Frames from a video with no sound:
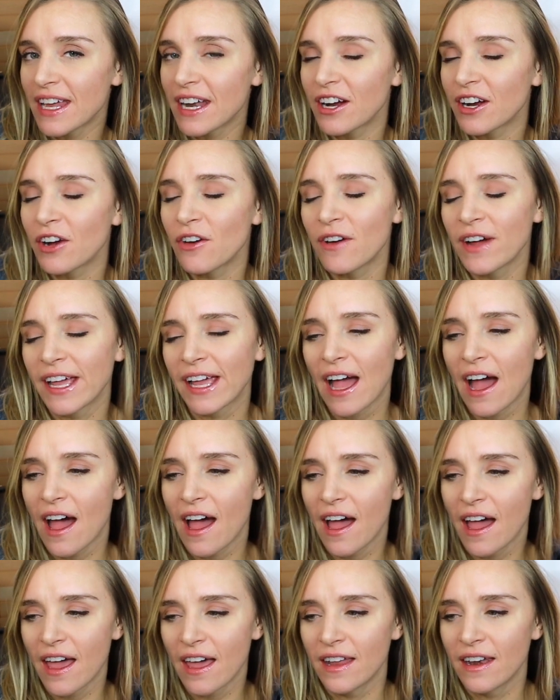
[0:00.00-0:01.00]
that are going
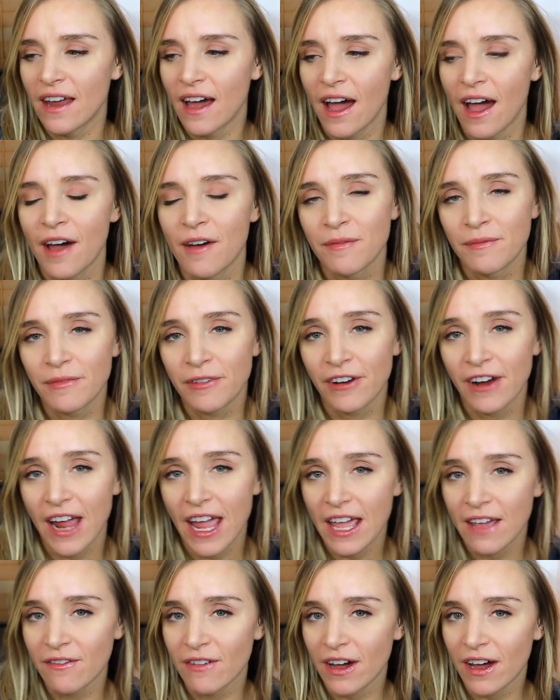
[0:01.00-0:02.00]
on for
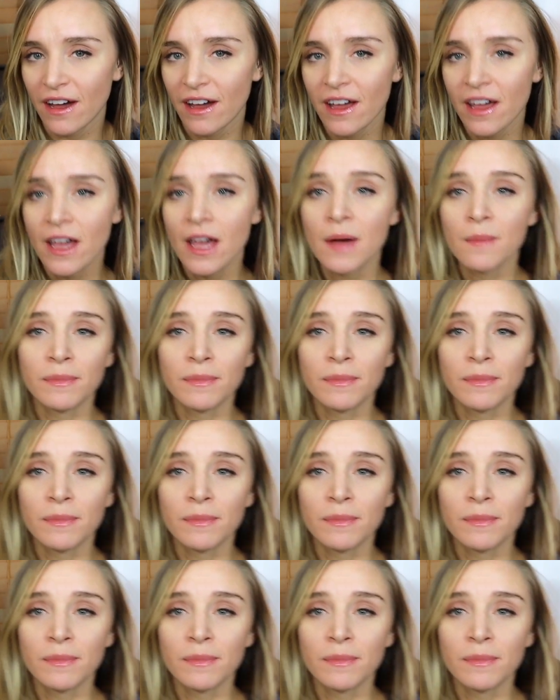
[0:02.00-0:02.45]
Ava